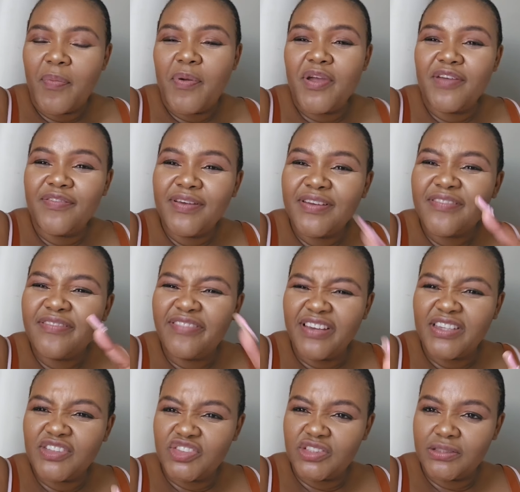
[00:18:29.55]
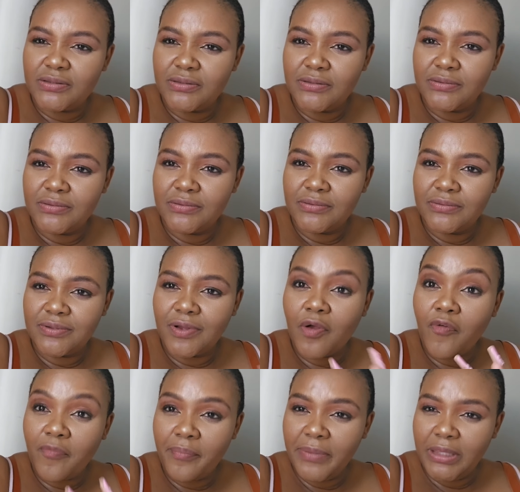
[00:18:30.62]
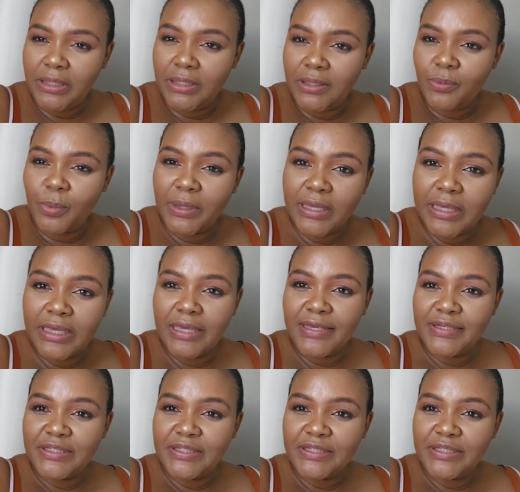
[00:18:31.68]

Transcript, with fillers: perfect version of me where